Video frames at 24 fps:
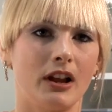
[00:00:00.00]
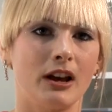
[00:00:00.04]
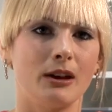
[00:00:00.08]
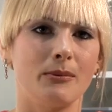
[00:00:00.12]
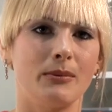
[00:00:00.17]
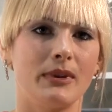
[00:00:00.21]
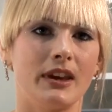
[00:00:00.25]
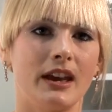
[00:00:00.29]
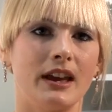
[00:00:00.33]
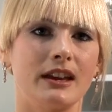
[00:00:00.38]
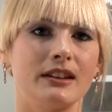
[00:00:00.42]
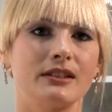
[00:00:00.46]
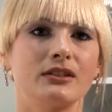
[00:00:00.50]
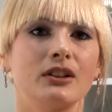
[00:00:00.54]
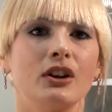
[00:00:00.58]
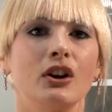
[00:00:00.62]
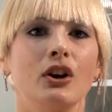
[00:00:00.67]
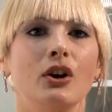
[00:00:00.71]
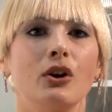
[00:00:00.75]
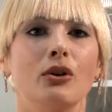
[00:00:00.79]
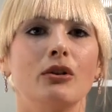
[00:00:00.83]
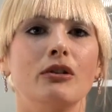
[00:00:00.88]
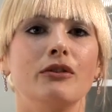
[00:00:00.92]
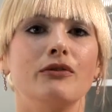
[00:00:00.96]
IBS
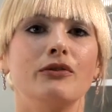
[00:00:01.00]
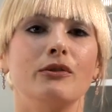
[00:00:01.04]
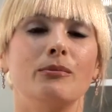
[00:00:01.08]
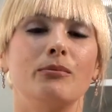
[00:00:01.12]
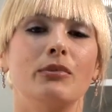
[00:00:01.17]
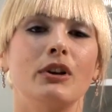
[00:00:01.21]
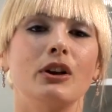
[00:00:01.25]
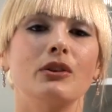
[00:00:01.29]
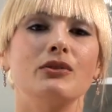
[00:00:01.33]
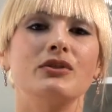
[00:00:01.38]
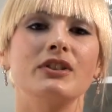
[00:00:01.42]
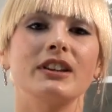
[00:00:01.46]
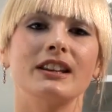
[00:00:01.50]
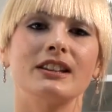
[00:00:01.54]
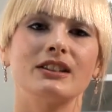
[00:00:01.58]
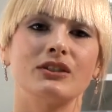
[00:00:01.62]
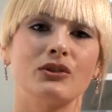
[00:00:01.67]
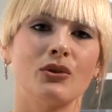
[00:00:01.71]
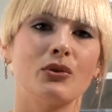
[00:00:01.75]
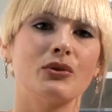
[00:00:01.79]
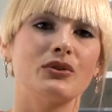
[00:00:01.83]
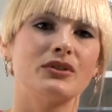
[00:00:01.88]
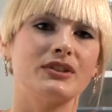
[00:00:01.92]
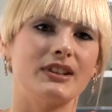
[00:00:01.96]
or if the bloating is
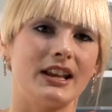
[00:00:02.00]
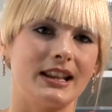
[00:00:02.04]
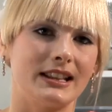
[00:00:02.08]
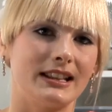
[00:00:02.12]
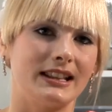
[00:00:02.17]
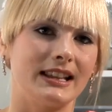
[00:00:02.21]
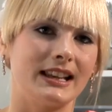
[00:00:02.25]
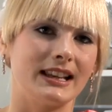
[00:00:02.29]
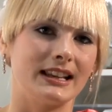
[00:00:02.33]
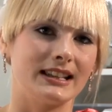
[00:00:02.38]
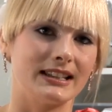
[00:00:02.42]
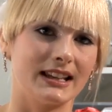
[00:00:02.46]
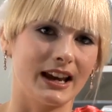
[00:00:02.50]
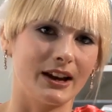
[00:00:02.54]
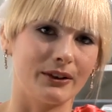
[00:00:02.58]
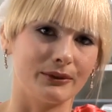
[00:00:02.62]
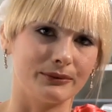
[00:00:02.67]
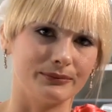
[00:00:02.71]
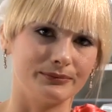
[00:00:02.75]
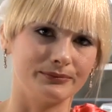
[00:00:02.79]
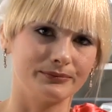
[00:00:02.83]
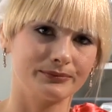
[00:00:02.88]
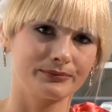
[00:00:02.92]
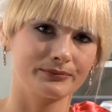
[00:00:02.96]
not settling
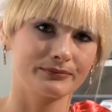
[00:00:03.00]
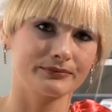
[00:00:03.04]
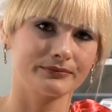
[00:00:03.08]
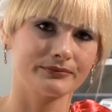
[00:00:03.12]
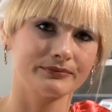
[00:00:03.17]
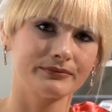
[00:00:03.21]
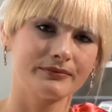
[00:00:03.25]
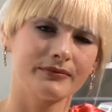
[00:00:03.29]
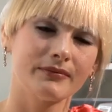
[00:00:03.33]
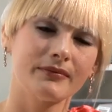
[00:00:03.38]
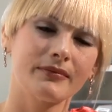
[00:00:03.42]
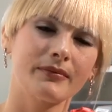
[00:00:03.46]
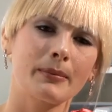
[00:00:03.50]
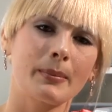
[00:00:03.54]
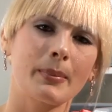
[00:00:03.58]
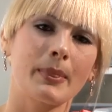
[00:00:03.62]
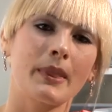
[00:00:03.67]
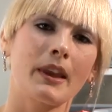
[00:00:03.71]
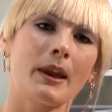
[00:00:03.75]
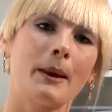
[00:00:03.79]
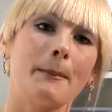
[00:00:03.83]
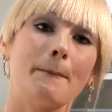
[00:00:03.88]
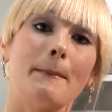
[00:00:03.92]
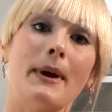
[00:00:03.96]
down.
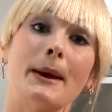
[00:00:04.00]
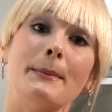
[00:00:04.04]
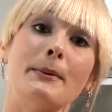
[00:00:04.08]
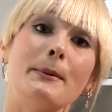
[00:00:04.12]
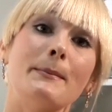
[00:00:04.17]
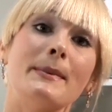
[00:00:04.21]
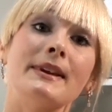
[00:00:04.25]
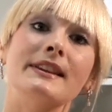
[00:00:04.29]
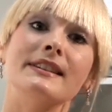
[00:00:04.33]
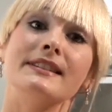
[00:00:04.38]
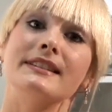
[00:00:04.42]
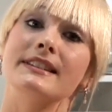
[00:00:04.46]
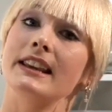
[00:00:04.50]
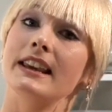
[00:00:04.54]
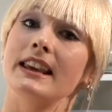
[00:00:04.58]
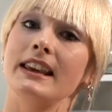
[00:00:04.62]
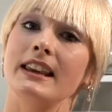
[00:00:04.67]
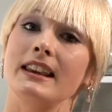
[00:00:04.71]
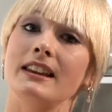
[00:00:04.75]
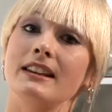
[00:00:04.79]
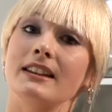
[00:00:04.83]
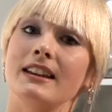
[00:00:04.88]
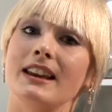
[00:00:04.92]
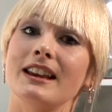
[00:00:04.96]
Peppermint
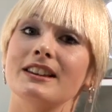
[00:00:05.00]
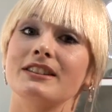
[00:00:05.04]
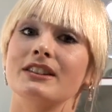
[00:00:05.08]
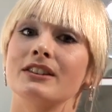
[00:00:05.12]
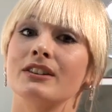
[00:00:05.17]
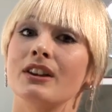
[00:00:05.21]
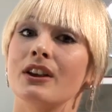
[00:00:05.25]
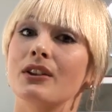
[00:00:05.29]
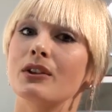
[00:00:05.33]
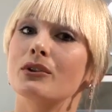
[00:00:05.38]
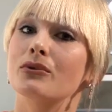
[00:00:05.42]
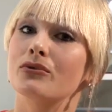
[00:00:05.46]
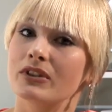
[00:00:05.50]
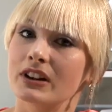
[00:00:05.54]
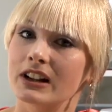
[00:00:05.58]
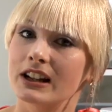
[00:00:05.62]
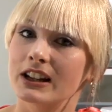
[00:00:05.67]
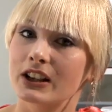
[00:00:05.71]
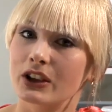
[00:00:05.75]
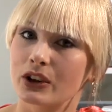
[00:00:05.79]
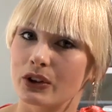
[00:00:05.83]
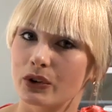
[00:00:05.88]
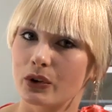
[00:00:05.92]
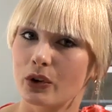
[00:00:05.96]
tea is another
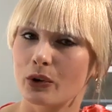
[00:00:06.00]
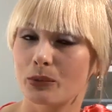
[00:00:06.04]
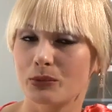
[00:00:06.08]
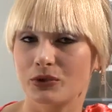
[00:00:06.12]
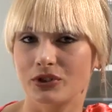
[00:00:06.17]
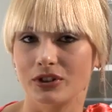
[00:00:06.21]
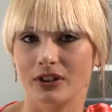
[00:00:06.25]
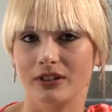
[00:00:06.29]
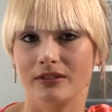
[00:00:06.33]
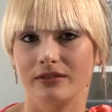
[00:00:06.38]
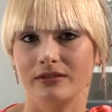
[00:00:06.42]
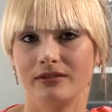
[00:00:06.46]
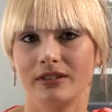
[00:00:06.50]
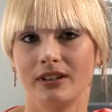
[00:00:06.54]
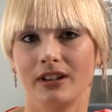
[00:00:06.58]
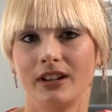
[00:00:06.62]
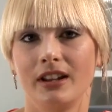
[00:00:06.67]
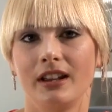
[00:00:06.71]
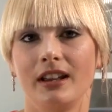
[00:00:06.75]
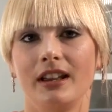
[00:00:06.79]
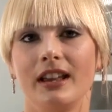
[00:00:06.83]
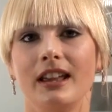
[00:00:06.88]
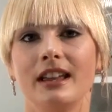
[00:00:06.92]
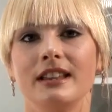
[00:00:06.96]
really good option.
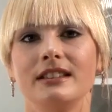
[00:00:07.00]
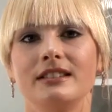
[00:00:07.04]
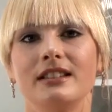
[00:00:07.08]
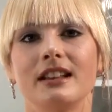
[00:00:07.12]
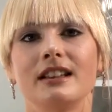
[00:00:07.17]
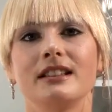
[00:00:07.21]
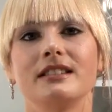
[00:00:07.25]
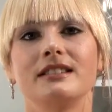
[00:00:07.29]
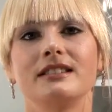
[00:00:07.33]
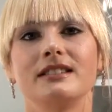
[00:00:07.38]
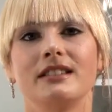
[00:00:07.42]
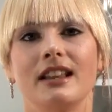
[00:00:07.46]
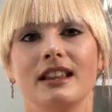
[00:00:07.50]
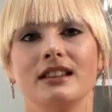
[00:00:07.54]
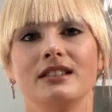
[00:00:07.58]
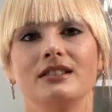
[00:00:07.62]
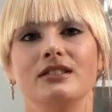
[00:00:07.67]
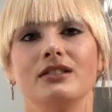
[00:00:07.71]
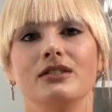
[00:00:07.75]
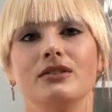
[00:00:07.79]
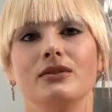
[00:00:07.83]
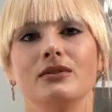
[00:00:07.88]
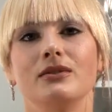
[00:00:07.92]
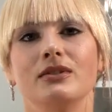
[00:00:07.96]
It does tend
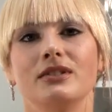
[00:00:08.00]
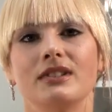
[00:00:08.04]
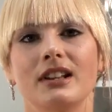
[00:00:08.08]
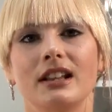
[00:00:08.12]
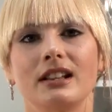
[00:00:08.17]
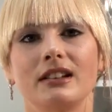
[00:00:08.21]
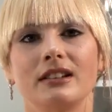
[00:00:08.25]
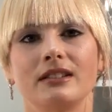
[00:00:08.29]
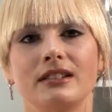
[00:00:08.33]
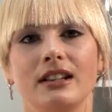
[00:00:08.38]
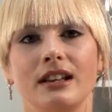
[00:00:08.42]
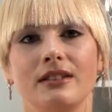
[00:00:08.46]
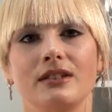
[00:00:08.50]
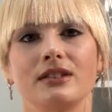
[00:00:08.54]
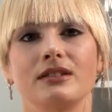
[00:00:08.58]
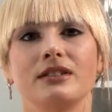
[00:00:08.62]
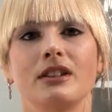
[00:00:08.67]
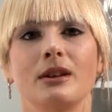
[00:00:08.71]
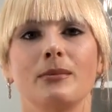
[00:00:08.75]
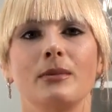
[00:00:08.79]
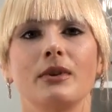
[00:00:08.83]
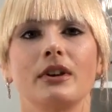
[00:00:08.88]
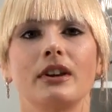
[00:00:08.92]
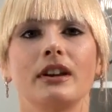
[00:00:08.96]
to settle down the
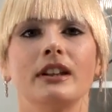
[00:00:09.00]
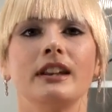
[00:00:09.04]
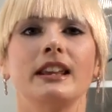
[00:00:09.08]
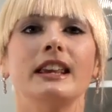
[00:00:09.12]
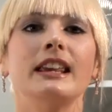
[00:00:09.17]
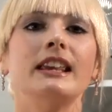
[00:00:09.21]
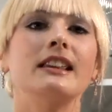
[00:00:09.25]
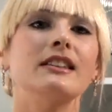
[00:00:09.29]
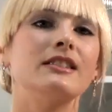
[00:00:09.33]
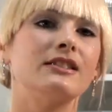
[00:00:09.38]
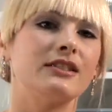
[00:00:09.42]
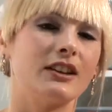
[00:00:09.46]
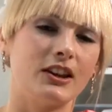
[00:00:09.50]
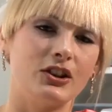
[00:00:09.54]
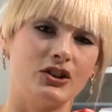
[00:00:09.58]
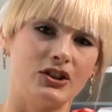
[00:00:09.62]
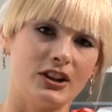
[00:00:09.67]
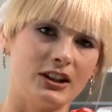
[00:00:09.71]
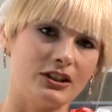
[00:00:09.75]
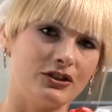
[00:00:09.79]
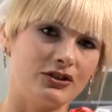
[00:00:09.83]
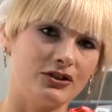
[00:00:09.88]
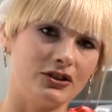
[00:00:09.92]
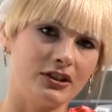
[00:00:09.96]
stomach and ease
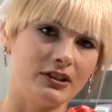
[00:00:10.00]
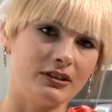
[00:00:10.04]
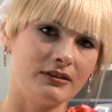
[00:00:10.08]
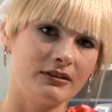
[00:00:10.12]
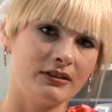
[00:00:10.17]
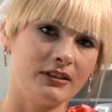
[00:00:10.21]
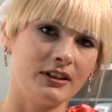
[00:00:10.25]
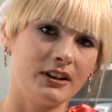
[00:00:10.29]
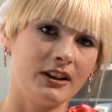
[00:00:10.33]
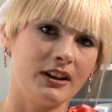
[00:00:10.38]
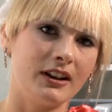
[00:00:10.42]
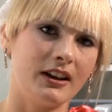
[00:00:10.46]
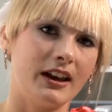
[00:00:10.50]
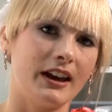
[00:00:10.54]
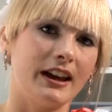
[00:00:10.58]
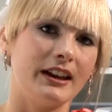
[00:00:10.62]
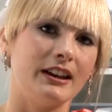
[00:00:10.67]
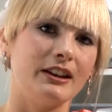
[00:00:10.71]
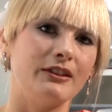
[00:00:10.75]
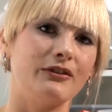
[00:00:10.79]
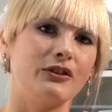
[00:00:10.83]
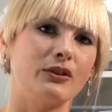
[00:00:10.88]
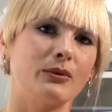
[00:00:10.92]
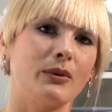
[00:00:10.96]
digestion,
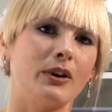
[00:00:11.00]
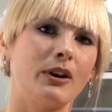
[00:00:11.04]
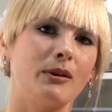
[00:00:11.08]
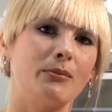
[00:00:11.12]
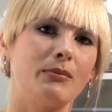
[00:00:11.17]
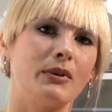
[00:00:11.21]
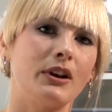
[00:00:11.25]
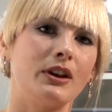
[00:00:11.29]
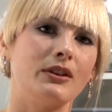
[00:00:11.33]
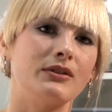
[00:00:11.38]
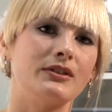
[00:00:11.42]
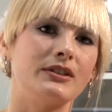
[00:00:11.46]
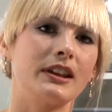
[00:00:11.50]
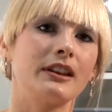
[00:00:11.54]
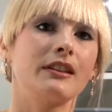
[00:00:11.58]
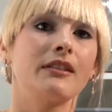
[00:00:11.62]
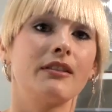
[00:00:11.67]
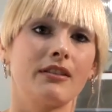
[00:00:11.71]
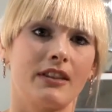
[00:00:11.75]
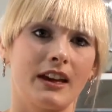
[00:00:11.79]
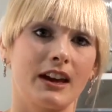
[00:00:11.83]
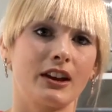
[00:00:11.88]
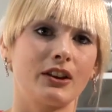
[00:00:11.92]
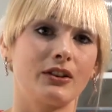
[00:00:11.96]
and if you are
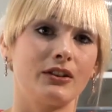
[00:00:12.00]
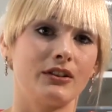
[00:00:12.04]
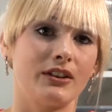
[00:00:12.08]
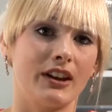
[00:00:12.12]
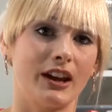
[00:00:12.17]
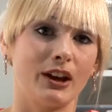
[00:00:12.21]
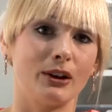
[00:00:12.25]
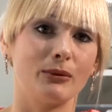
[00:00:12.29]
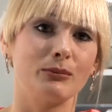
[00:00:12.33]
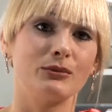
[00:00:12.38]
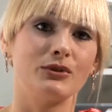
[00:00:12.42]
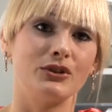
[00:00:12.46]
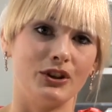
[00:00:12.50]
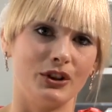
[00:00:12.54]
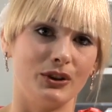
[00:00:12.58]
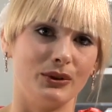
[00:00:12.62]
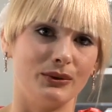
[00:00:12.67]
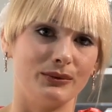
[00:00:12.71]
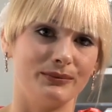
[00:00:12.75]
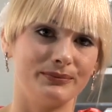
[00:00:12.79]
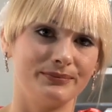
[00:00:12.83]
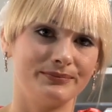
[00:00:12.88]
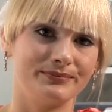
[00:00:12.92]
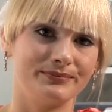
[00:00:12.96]
bloating, that could help too.